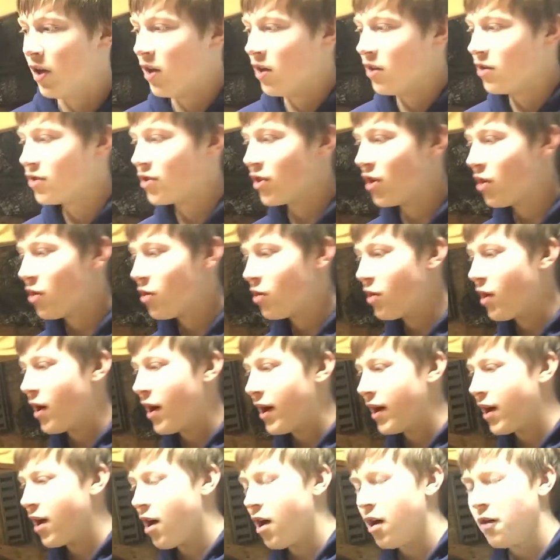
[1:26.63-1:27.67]
So
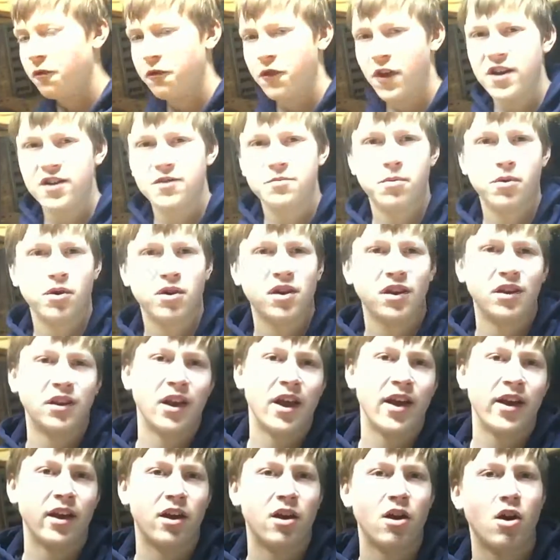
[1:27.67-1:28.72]
I got Facebook and
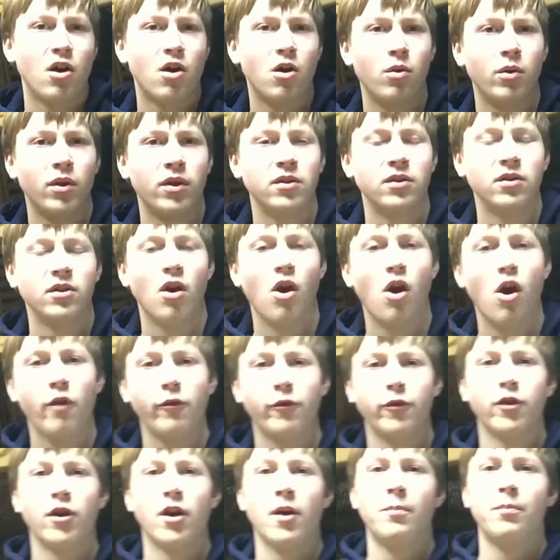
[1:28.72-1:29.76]
Let Go and
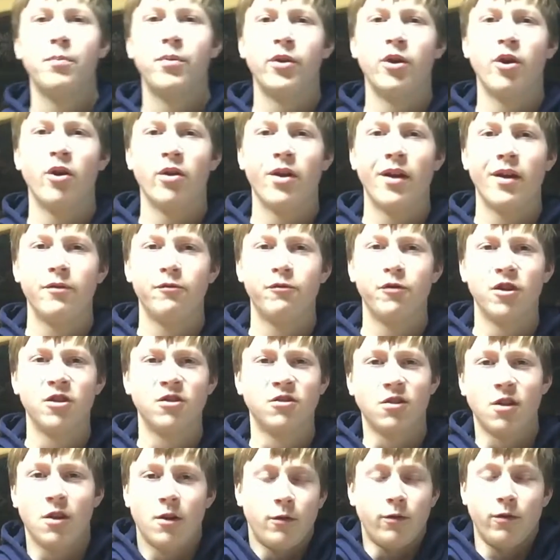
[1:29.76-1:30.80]
OfferUp and all that fun
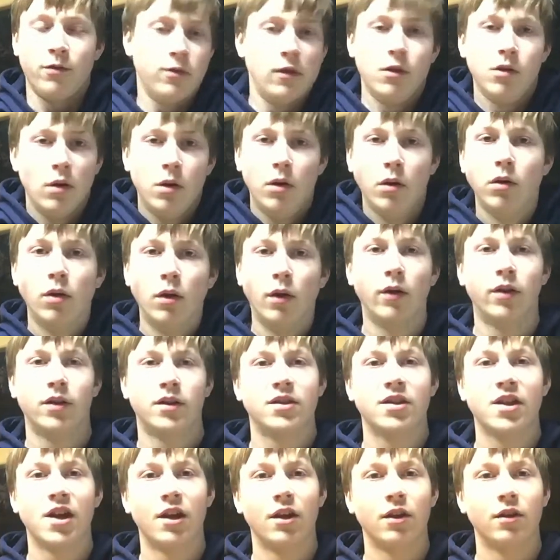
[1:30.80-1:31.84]
stuff.
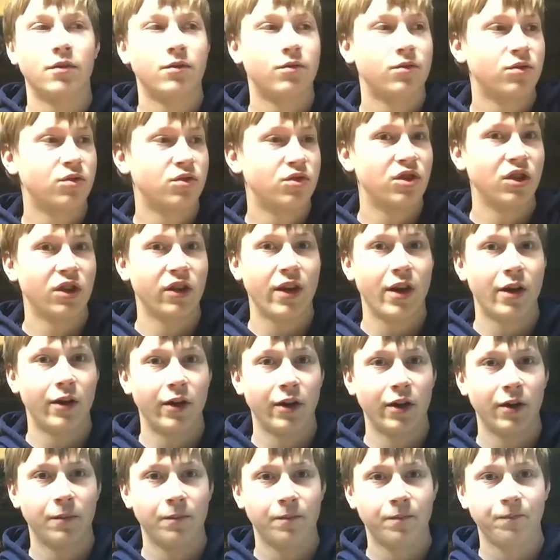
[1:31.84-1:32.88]
It's kind of chilly out here.